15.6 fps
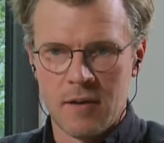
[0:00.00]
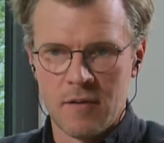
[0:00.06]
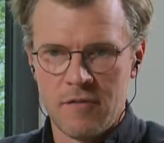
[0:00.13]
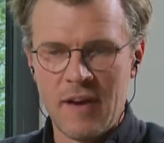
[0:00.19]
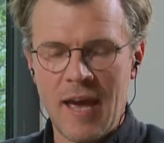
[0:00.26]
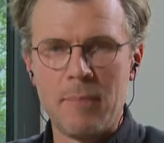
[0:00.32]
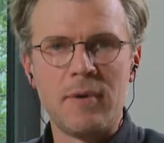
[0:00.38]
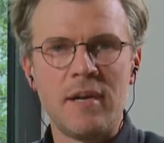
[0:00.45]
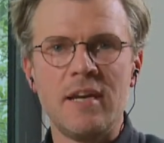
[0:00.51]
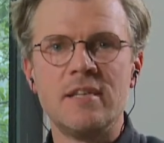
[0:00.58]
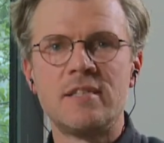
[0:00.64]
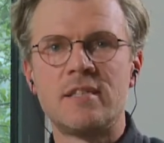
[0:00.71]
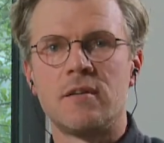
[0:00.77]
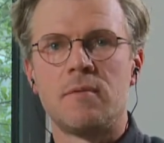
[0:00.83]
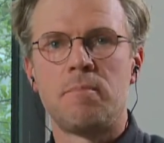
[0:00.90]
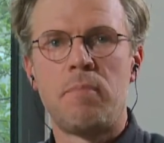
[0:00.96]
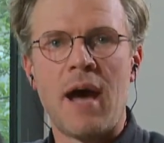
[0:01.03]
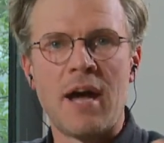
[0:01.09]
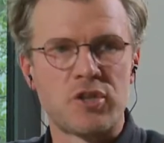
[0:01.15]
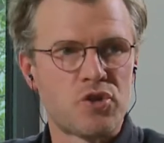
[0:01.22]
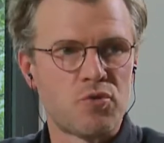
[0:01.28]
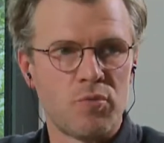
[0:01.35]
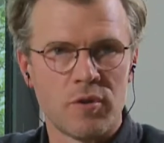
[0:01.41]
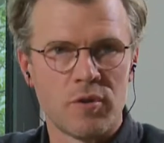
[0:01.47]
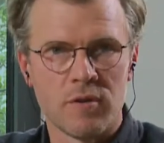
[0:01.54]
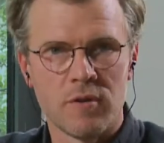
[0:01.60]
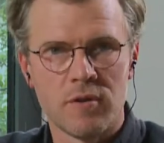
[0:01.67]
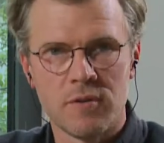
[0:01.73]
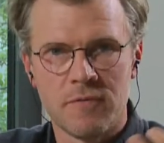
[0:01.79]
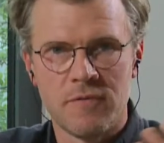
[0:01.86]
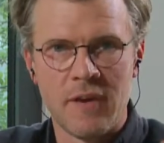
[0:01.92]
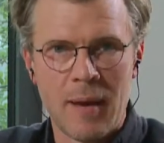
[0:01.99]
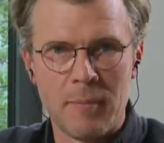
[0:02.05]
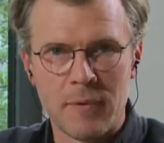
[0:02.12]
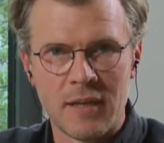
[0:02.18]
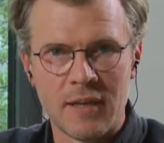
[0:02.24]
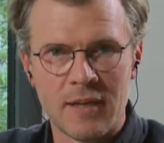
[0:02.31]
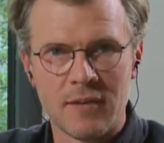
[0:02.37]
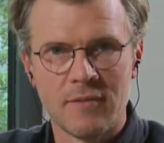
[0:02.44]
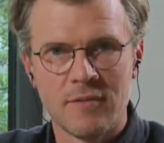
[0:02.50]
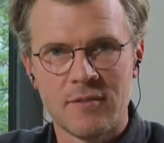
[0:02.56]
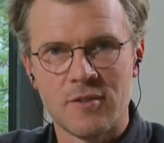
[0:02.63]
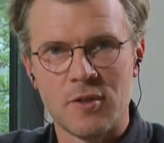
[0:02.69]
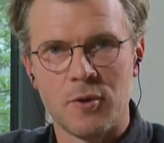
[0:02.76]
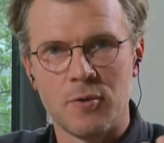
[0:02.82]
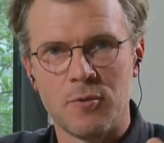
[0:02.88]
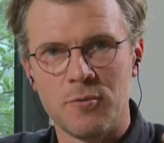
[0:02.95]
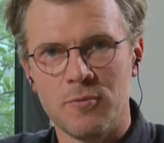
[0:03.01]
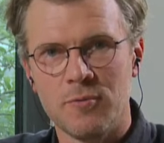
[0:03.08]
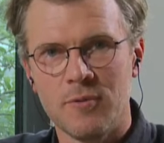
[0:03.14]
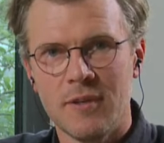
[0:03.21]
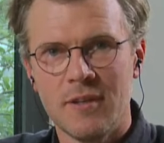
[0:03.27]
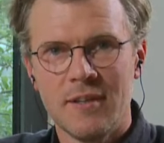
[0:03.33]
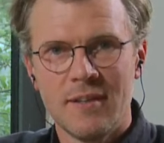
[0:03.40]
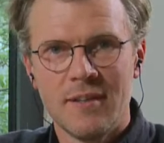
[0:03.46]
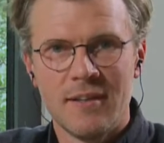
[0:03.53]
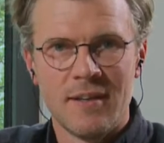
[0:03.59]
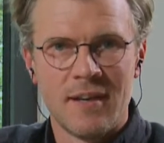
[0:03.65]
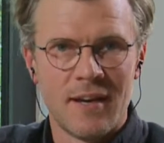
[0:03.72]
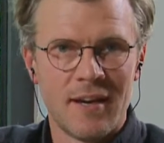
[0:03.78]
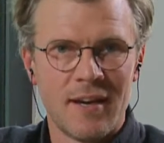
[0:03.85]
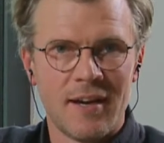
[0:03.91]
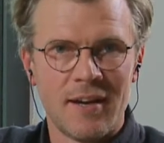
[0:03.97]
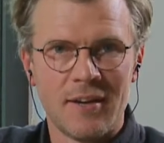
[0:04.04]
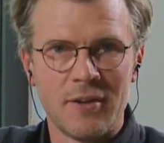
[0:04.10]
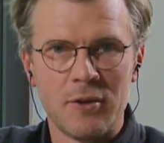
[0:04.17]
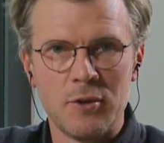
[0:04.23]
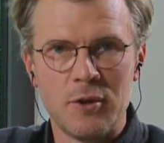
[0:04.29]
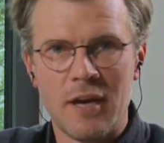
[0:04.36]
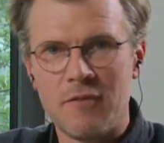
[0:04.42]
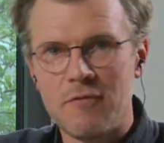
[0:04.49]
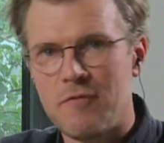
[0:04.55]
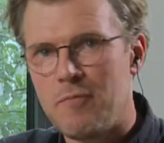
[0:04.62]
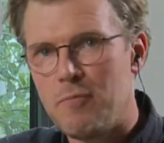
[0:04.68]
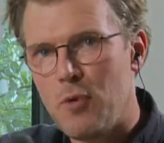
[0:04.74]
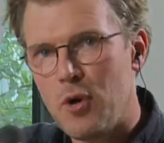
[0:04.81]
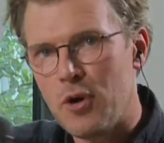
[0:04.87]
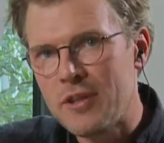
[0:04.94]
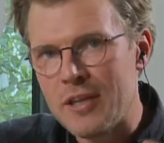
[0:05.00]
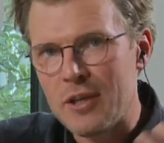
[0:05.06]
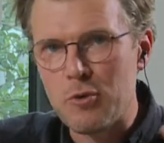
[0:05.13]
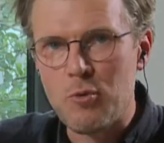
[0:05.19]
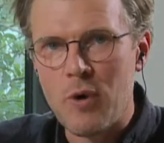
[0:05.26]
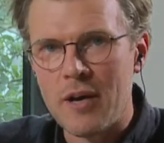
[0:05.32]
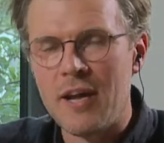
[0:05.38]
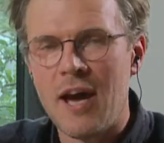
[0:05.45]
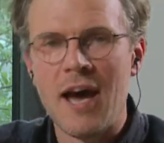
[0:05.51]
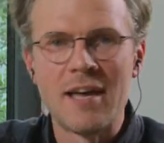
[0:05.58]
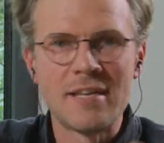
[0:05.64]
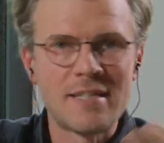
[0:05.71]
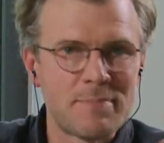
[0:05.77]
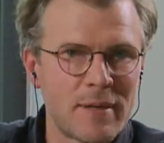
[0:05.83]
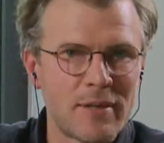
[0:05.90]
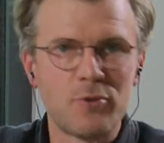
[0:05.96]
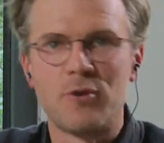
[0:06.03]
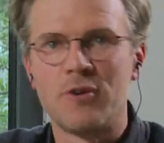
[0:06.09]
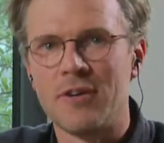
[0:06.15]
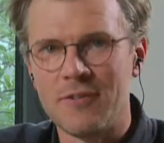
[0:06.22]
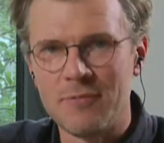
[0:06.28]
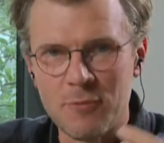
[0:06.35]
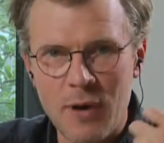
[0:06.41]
family is a patchwork family. So you have more than one husband or